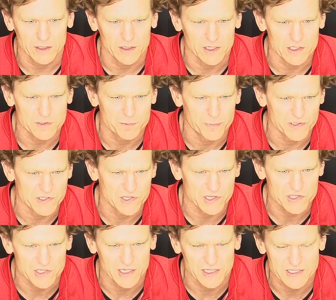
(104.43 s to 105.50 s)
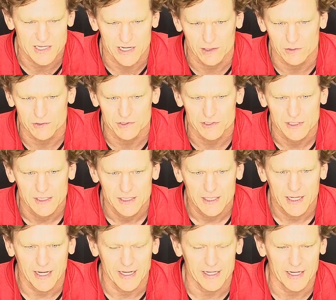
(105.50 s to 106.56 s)
this position entails
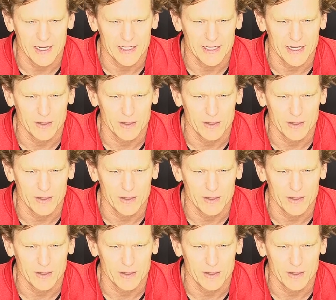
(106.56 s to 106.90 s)
and, and,